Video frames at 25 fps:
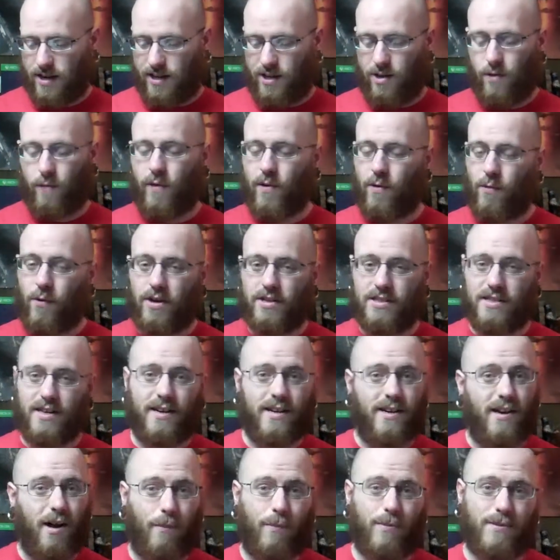he only wears it a
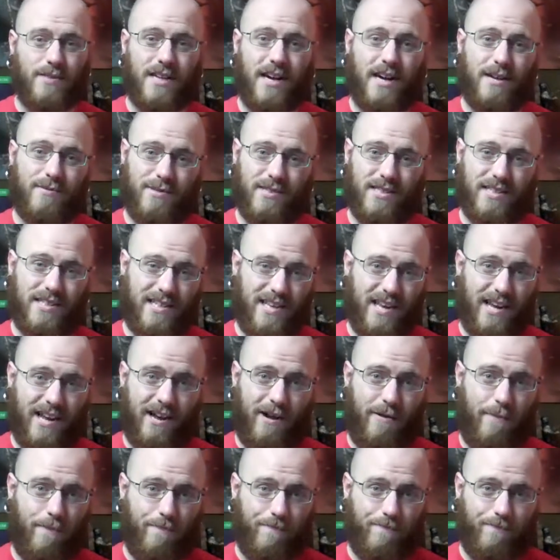couple times in the
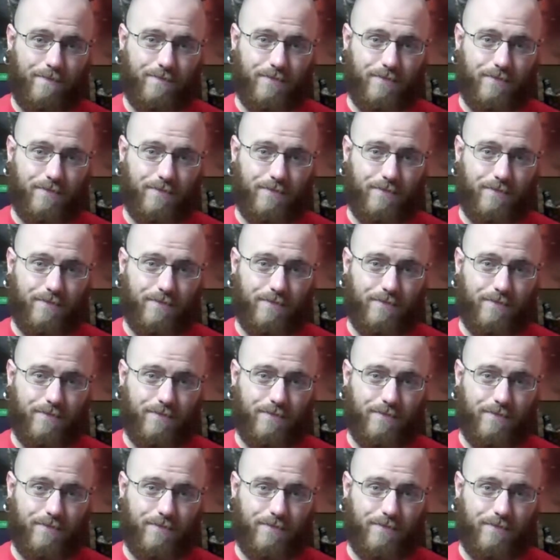game.